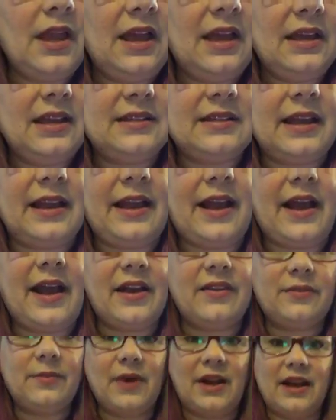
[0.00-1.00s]
is I
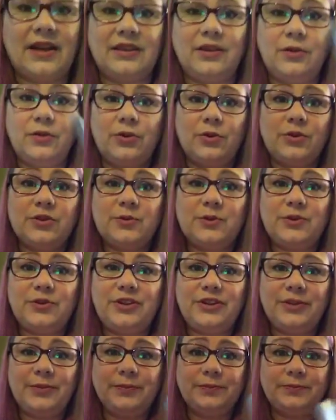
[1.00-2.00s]
have my cuticle spoon
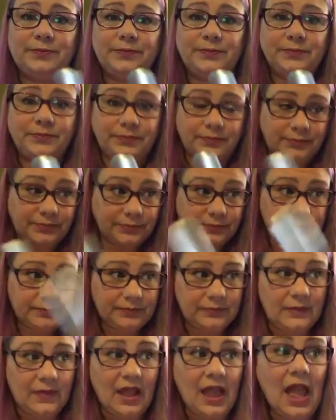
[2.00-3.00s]
here.
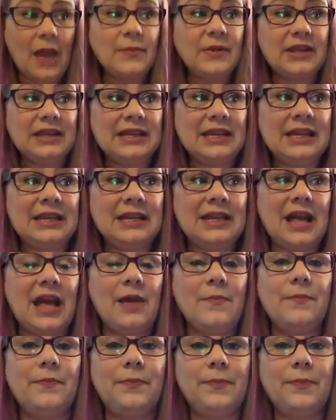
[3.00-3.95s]
I'm going to heat it up